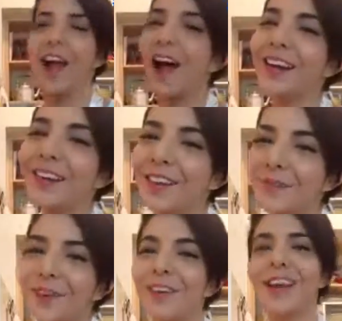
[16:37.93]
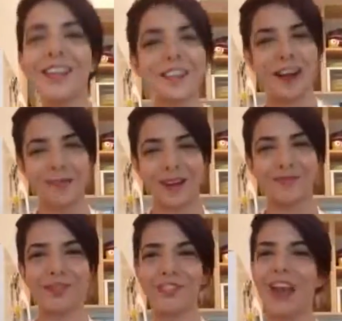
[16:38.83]
onion ring pakoras, grab a
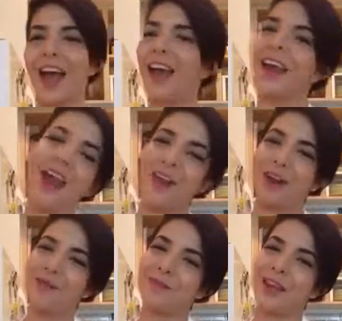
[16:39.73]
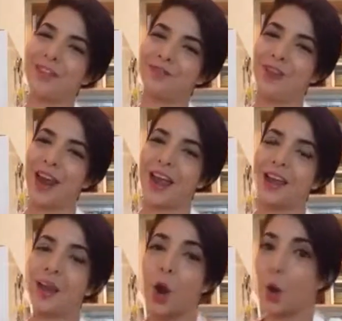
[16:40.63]
cup of chai, grab your best
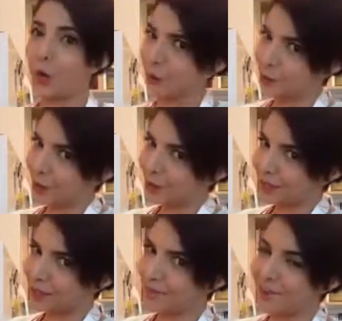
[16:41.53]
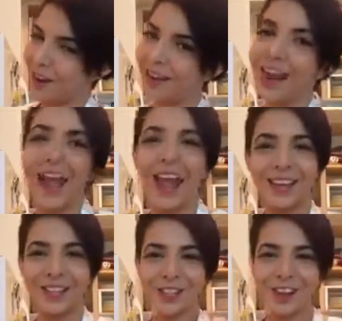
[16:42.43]
friend or your special someone
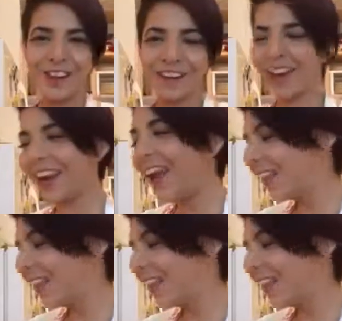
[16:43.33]
and enjoy.